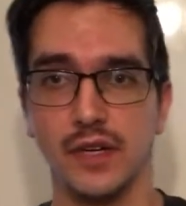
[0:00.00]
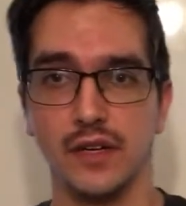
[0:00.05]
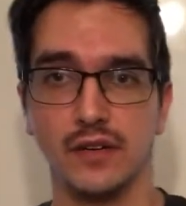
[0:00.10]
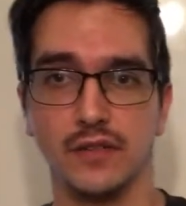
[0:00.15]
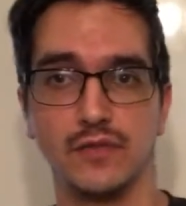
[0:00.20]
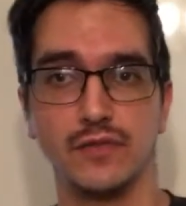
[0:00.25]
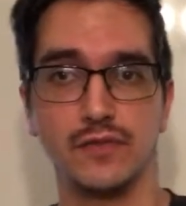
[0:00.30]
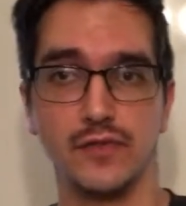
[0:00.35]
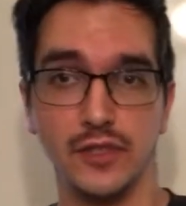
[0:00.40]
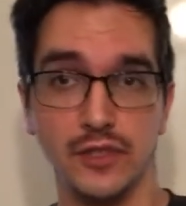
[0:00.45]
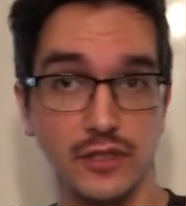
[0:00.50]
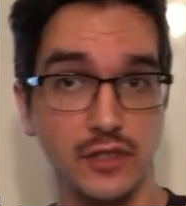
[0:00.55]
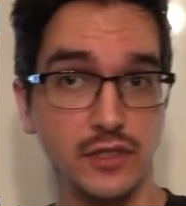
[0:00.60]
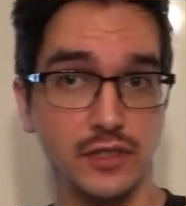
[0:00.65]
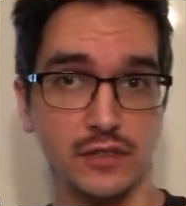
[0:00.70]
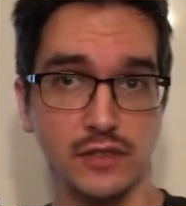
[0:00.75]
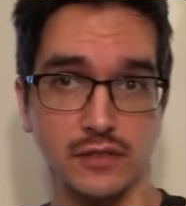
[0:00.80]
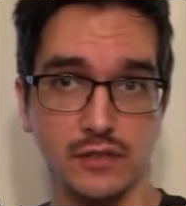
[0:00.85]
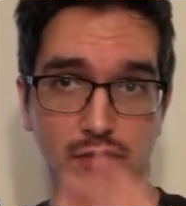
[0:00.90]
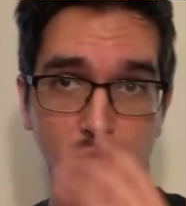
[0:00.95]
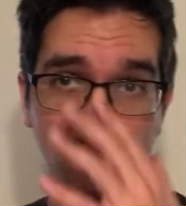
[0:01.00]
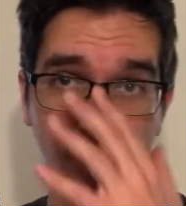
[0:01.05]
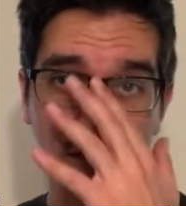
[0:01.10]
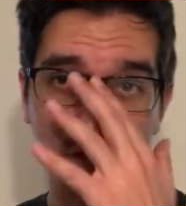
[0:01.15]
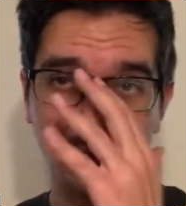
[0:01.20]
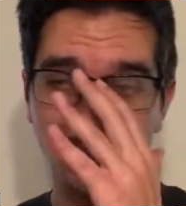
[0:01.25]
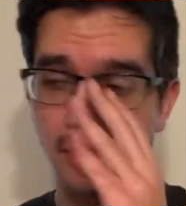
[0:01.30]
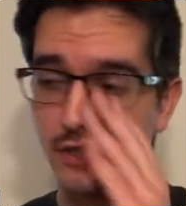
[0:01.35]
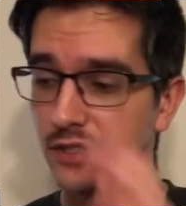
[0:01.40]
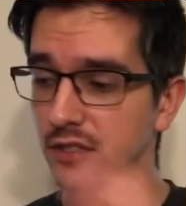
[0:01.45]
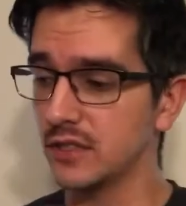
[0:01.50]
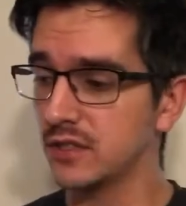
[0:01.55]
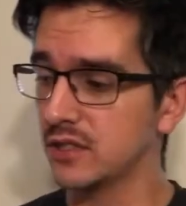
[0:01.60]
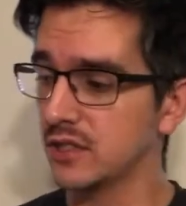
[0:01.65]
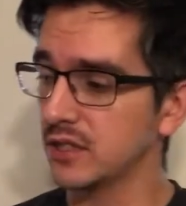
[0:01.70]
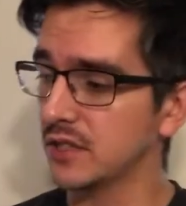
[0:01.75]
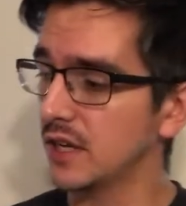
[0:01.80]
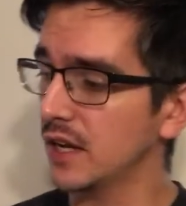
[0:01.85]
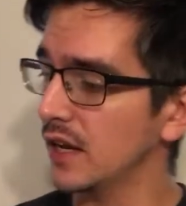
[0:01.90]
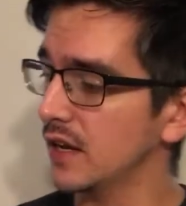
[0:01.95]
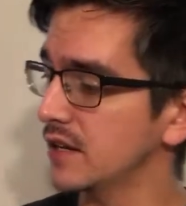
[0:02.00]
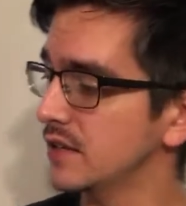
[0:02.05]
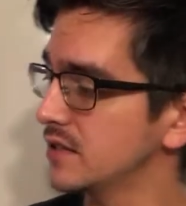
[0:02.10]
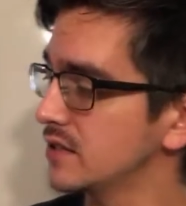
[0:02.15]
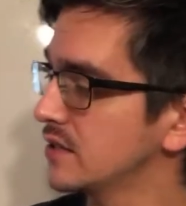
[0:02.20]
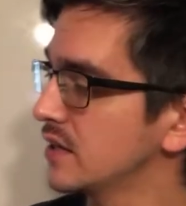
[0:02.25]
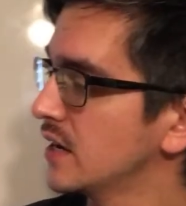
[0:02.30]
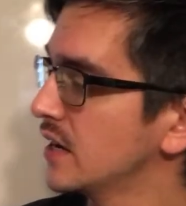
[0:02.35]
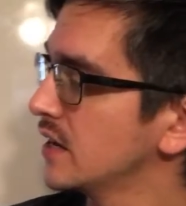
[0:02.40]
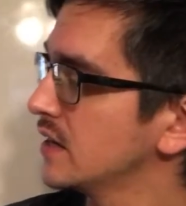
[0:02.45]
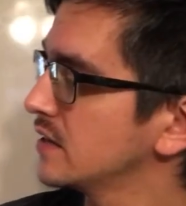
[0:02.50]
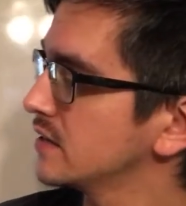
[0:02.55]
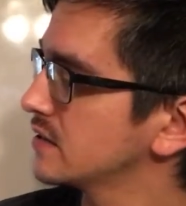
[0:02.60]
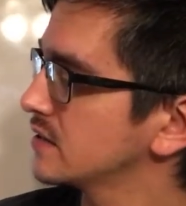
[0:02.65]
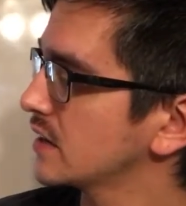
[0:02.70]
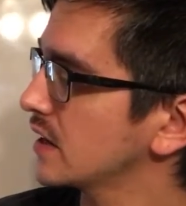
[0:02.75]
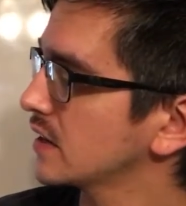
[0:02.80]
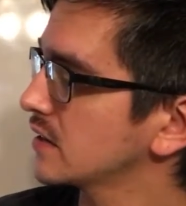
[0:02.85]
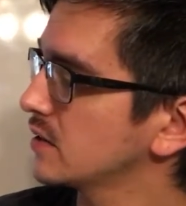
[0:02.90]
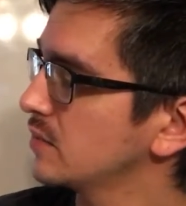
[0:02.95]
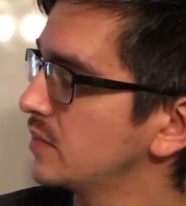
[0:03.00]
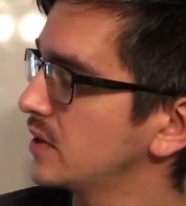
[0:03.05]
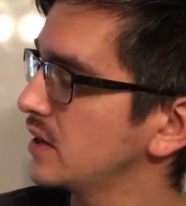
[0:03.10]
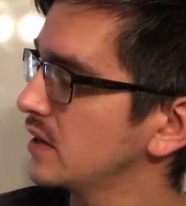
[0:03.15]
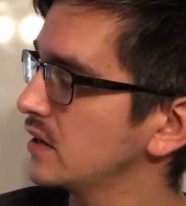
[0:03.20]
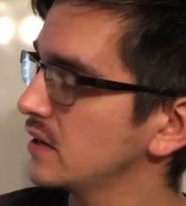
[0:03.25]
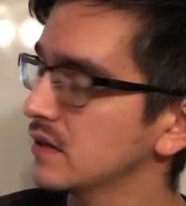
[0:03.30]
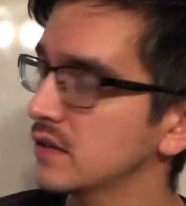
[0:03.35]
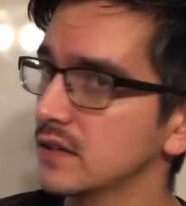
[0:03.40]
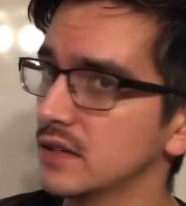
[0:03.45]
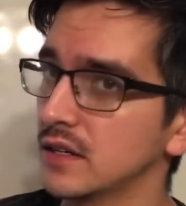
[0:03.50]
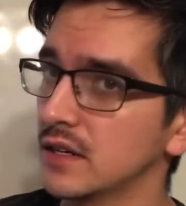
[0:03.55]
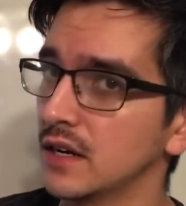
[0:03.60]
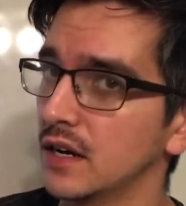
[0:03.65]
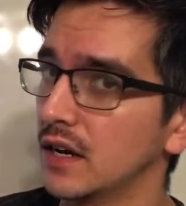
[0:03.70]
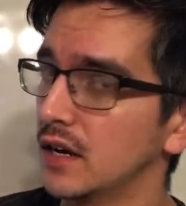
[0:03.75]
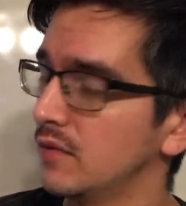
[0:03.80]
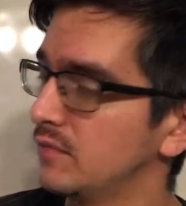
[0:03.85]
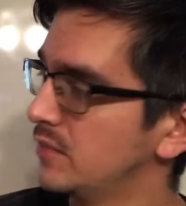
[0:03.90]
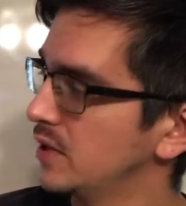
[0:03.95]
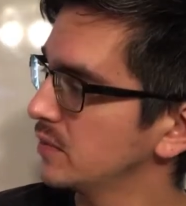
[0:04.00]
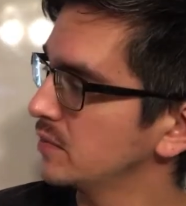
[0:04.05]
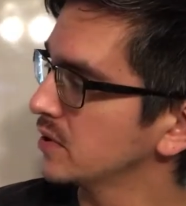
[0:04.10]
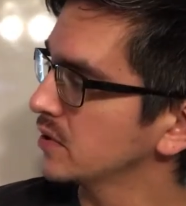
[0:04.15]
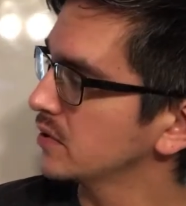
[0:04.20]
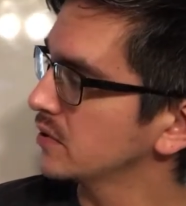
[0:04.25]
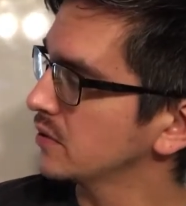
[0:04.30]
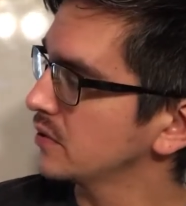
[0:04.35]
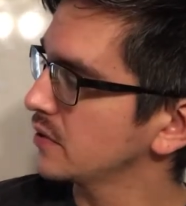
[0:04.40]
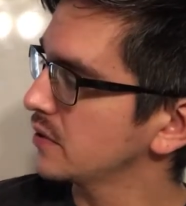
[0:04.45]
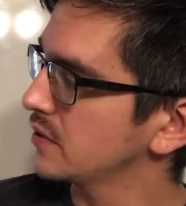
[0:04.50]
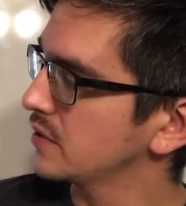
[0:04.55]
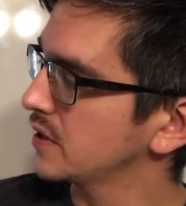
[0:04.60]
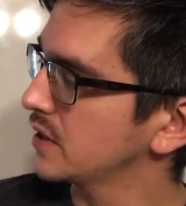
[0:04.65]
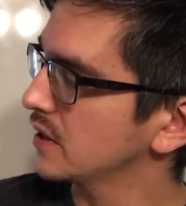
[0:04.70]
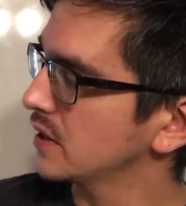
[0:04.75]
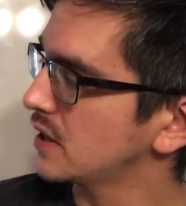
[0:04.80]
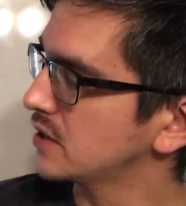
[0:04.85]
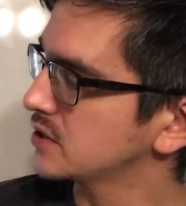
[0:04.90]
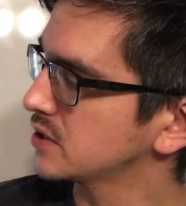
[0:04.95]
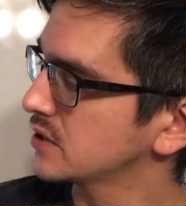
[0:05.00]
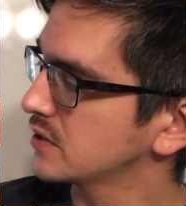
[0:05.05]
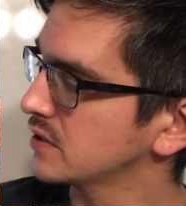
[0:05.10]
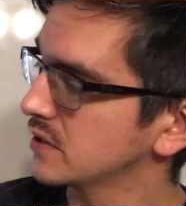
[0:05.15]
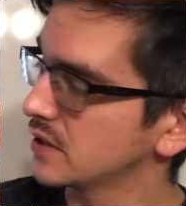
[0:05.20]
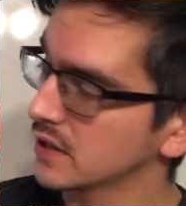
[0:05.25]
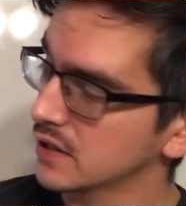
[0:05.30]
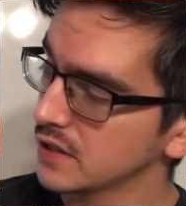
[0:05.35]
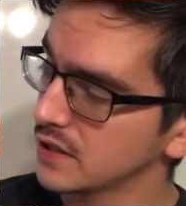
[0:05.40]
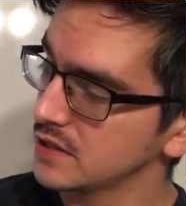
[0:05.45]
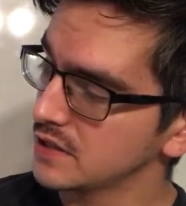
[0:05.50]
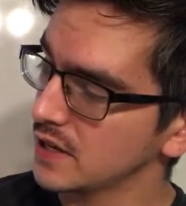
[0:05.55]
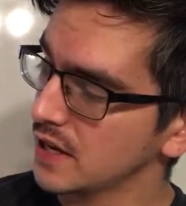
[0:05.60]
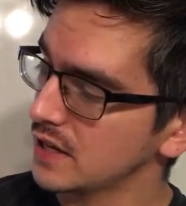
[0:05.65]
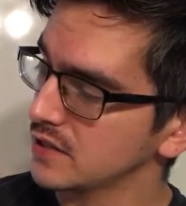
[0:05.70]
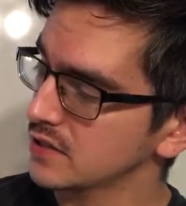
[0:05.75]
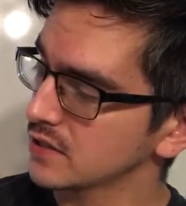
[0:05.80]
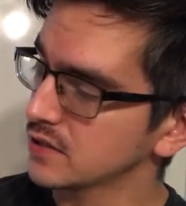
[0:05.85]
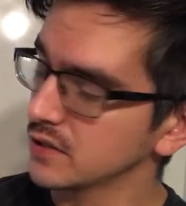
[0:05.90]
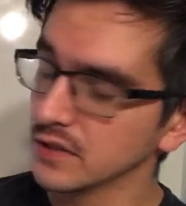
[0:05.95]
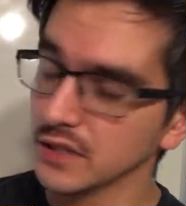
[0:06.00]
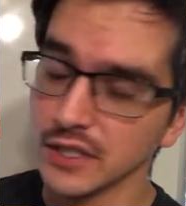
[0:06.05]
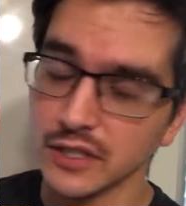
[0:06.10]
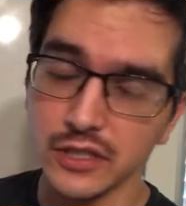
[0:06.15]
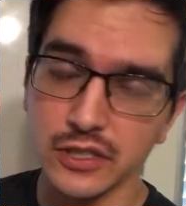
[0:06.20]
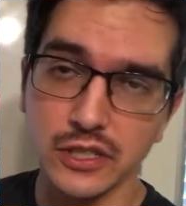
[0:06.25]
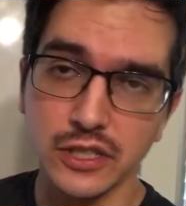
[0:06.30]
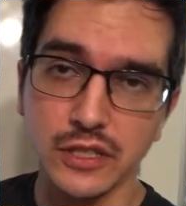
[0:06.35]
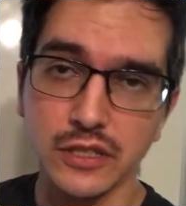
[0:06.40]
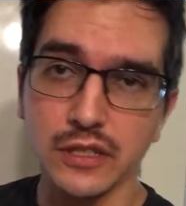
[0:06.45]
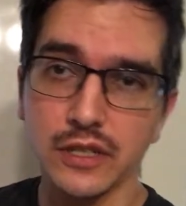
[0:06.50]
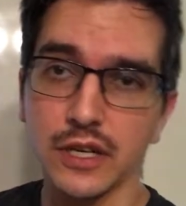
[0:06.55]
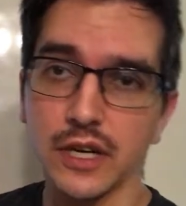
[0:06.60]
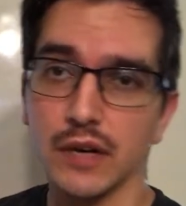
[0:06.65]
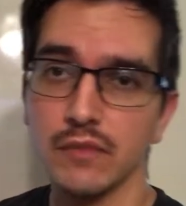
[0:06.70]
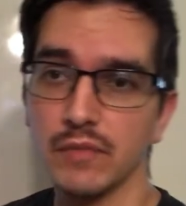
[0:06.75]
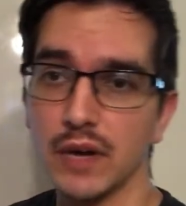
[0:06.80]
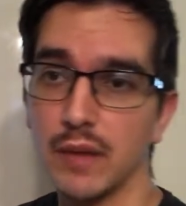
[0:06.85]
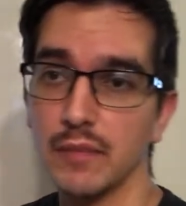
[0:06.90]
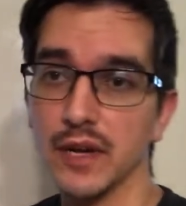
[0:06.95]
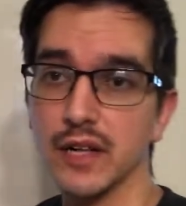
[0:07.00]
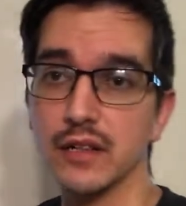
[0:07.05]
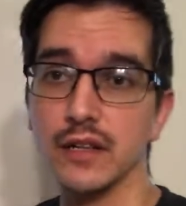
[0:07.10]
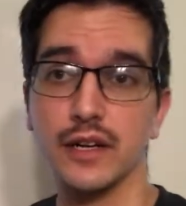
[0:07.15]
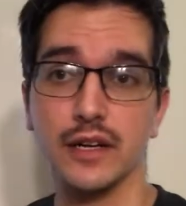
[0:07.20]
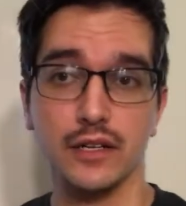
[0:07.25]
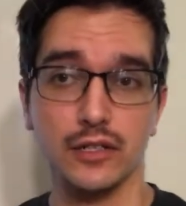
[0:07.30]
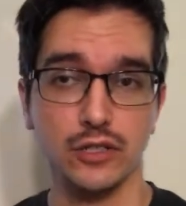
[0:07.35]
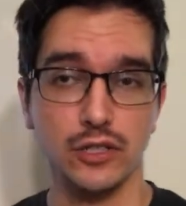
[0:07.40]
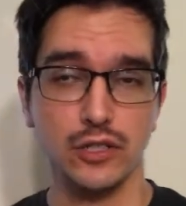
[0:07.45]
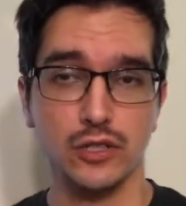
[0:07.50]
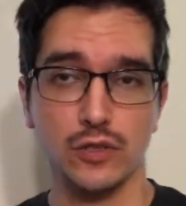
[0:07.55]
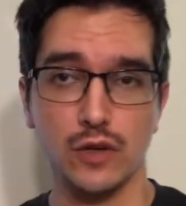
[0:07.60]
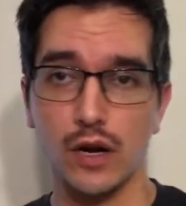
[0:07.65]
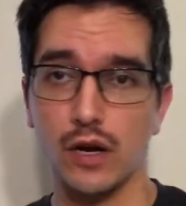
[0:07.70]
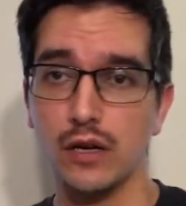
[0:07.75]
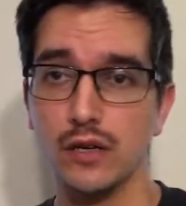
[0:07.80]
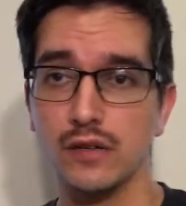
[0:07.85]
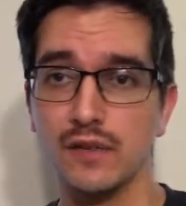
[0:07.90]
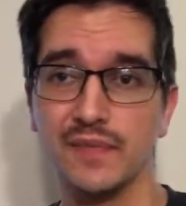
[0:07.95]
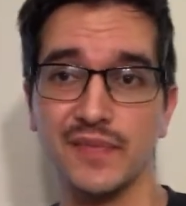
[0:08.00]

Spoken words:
first references you should get is the Encyclopedia of Biblical, Theological, and Ecclesiastical Literature by McClintock and Strong.